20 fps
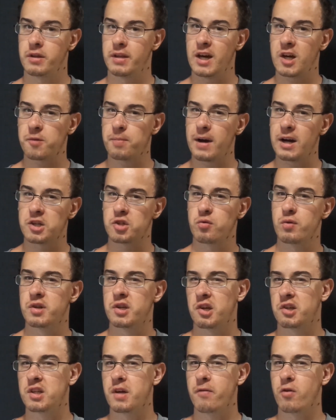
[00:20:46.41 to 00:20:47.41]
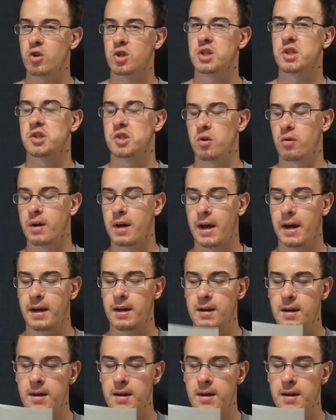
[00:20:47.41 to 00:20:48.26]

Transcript: The Xbox 360 version is okay.